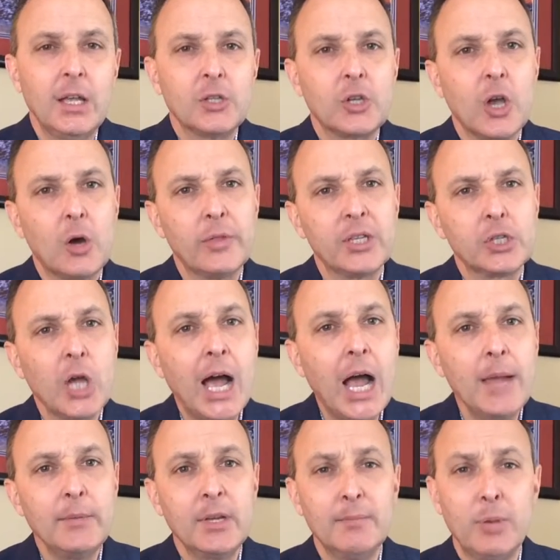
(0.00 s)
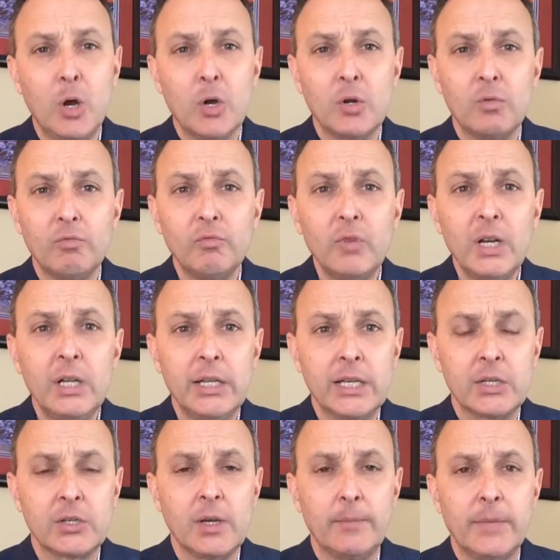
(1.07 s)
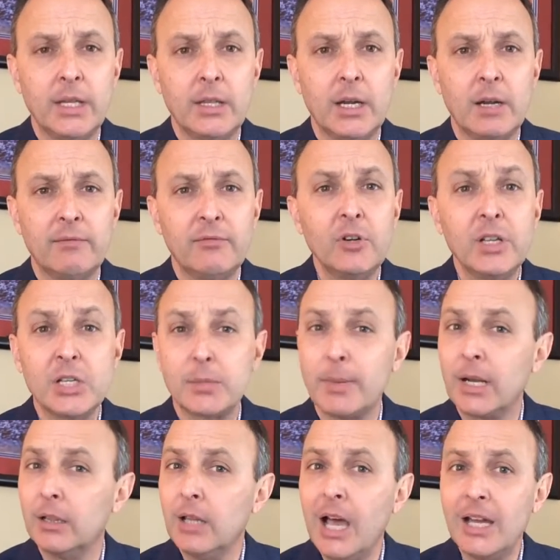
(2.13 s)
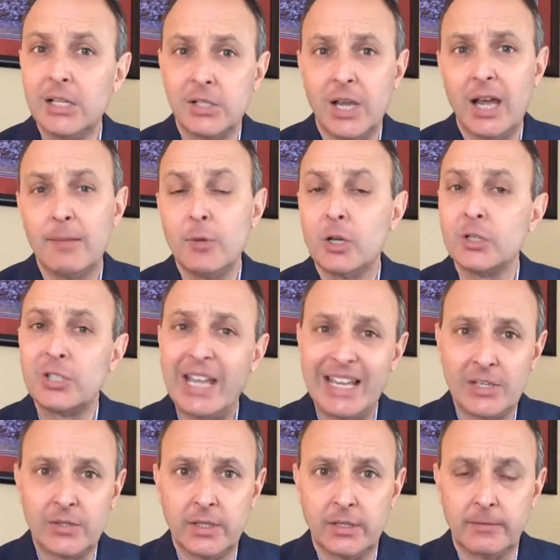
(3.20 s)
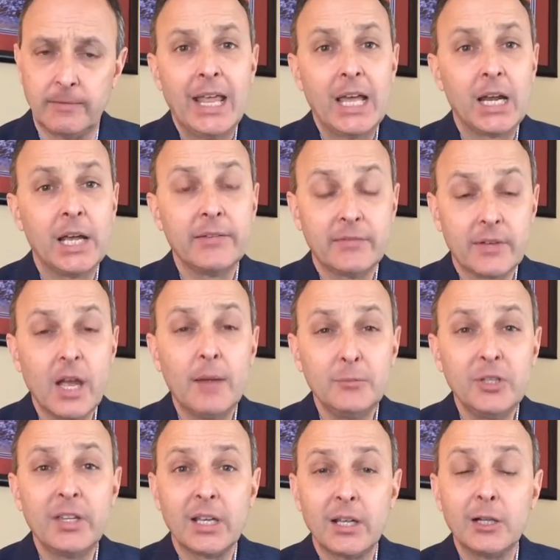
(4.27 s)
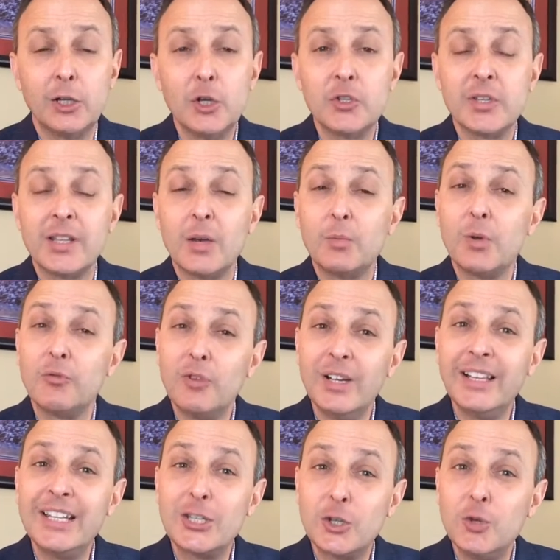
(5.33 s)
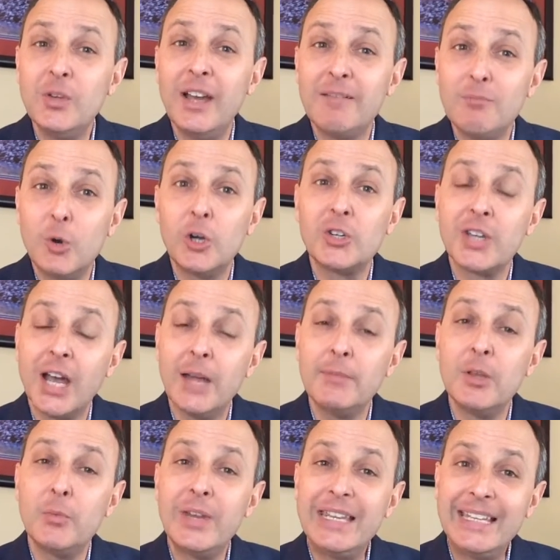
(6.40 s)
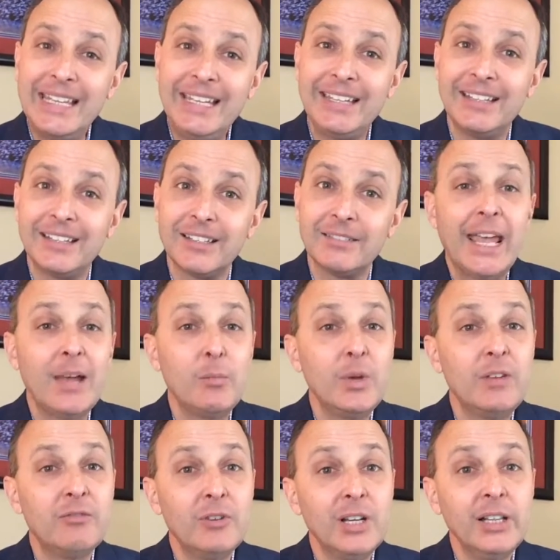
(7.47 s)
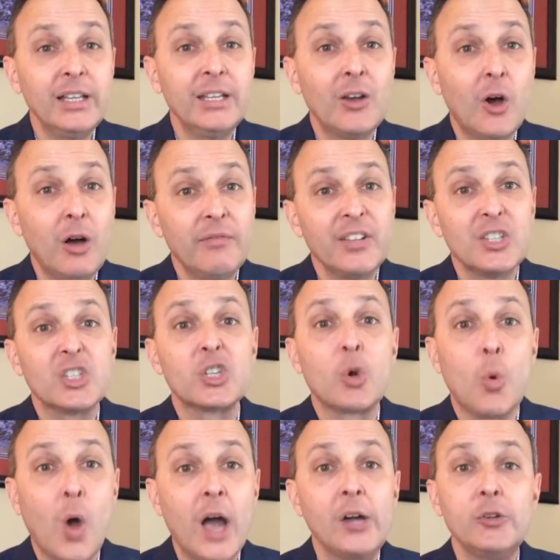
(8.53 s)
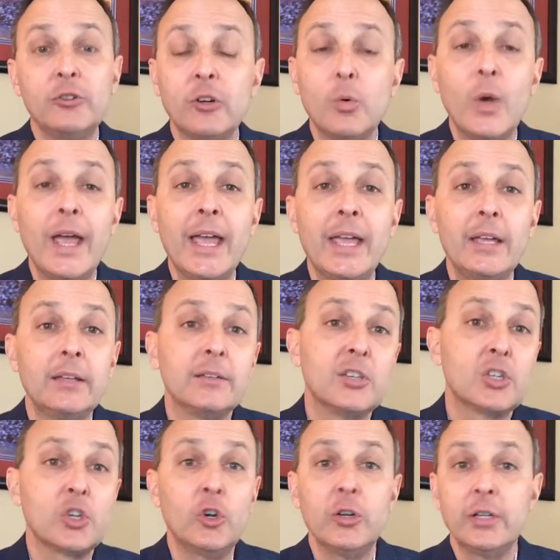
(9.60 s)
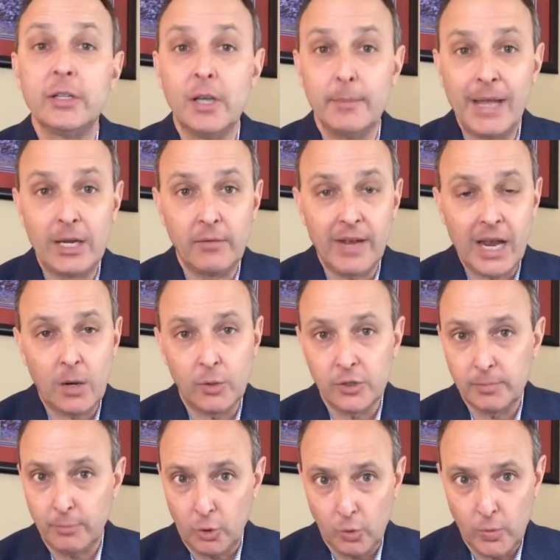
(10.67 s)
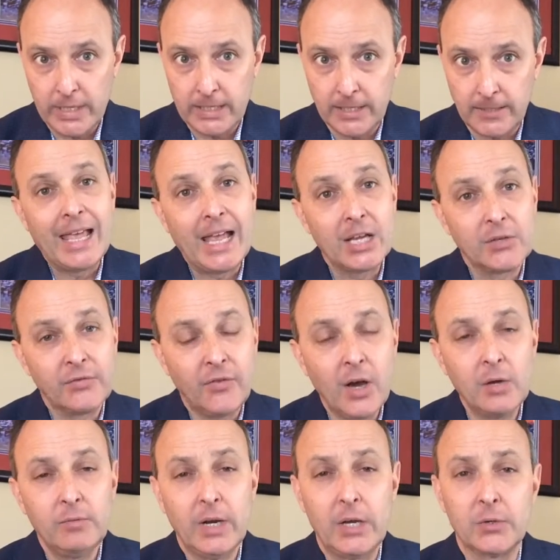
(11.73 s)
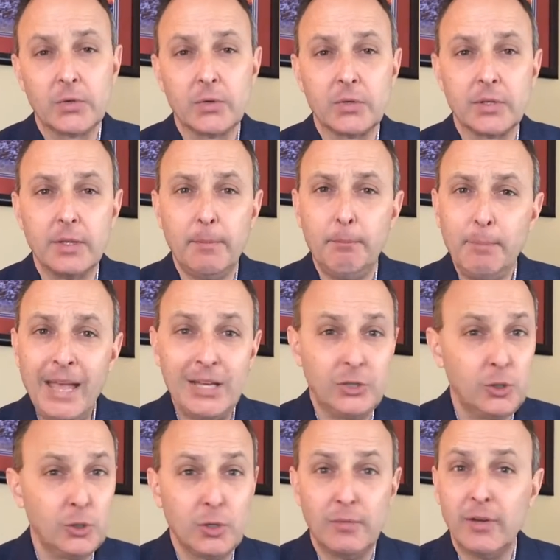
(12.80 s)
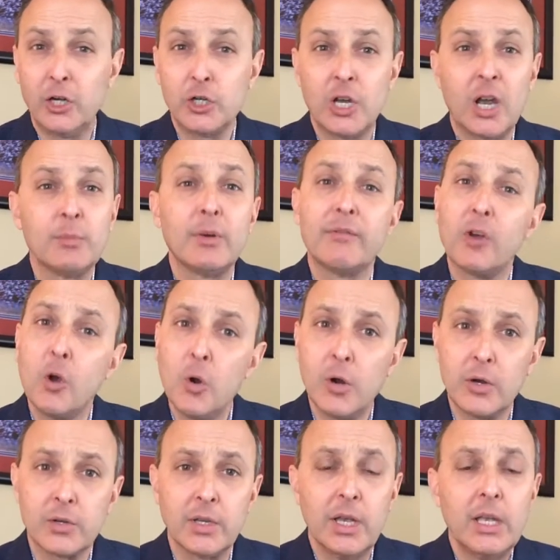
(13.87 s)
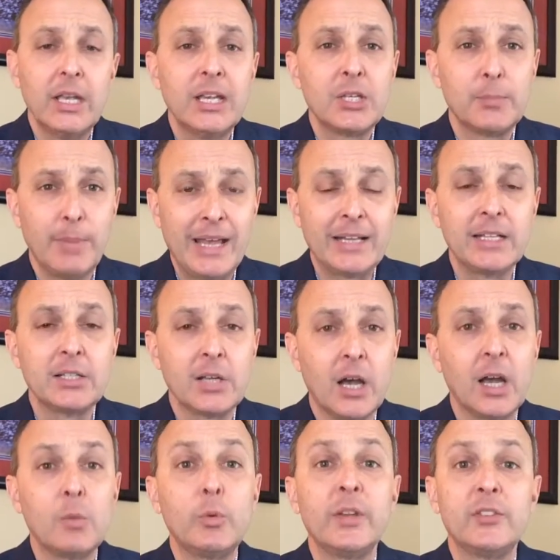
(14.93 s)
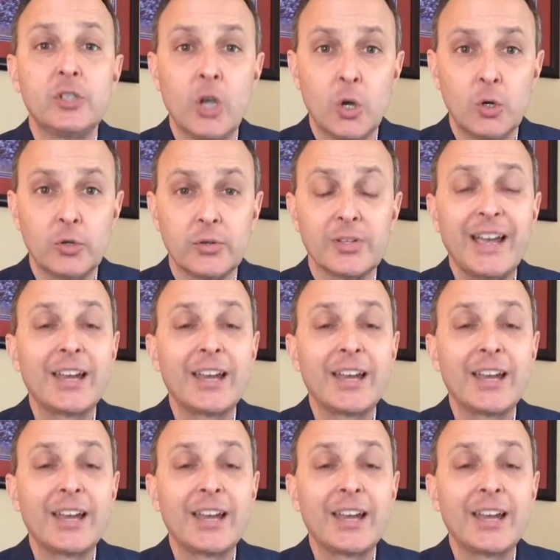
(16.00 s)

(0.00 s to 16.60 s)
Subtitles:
So the time component really is something that I've really spent a lot of time on testing. And I've come to the conclusion that we really do have more time than we need. And we really often squander away certain amount of hours per week. As fundraisers, the best use of our time, of course, is spending time with donors.